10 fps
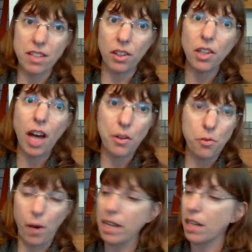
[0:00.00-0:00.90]
a lot of
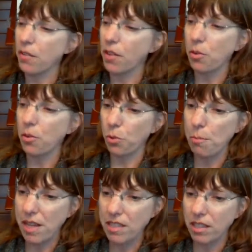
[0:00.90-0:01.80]
weight and gotten
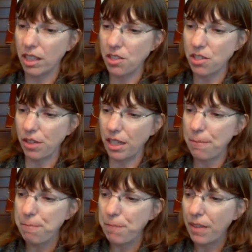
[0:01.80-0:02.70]
real muscly doing
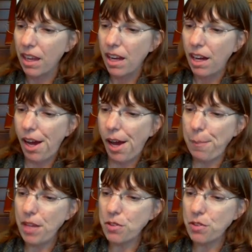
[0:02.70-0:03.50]
it.